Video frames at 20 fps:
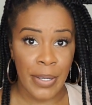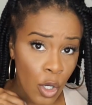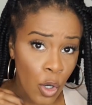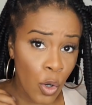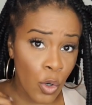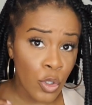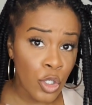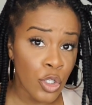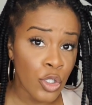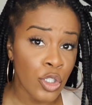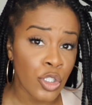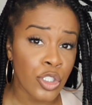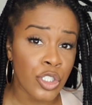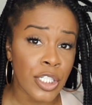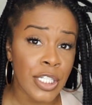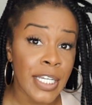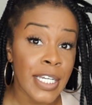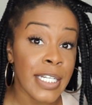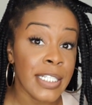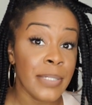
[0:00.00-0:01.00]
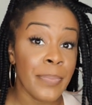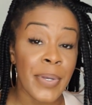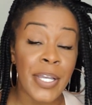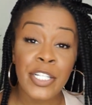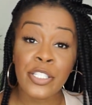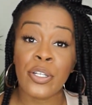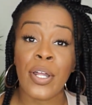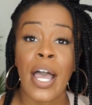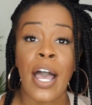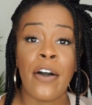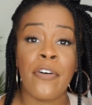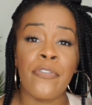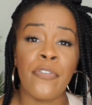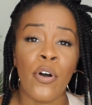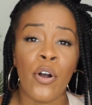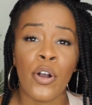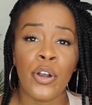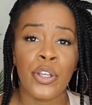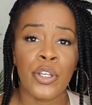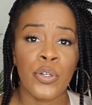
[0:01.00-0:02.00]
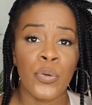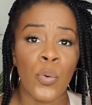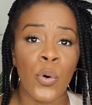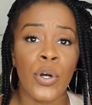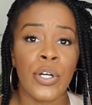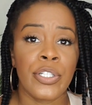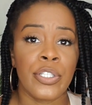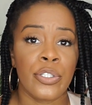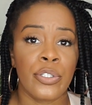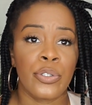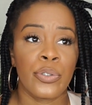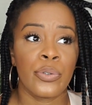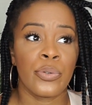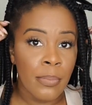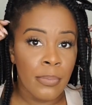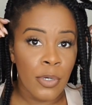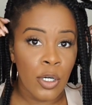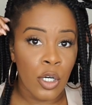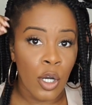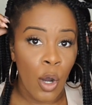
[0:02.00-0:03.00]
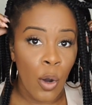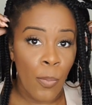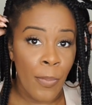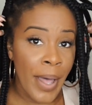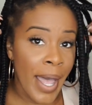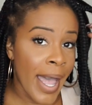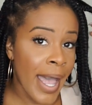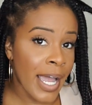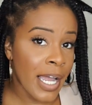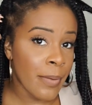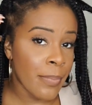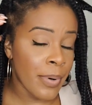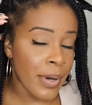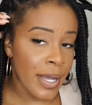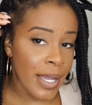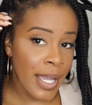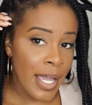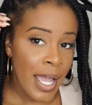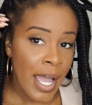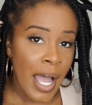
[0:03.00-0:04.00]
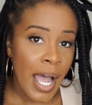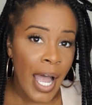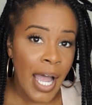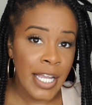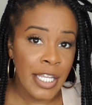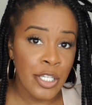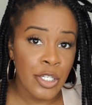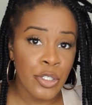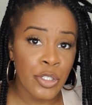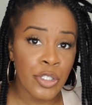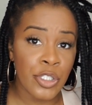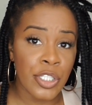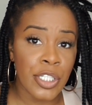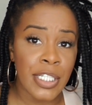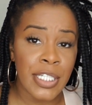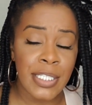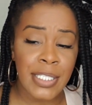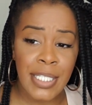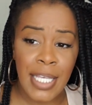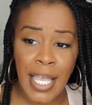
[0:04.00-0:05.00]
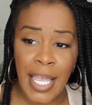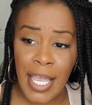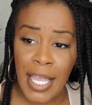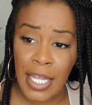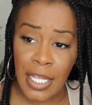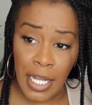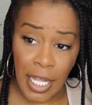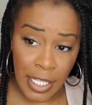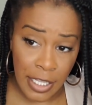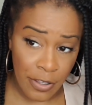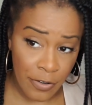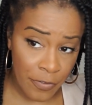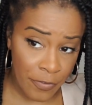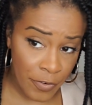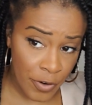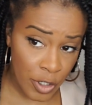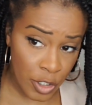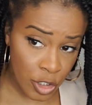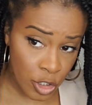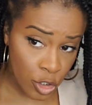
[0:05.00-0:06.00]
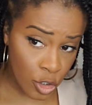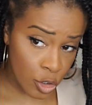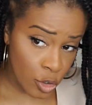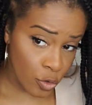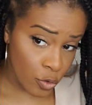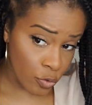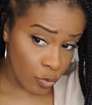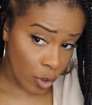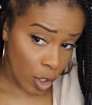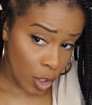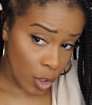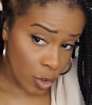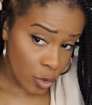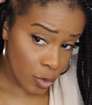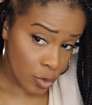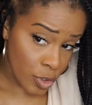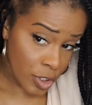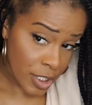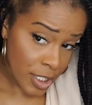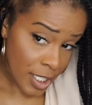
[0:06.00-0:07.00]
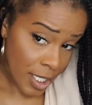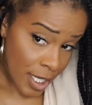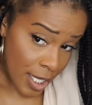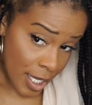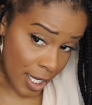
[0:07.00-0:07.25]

So usually, it depends on how far you want to go back. But I usually take like the first 2 rows.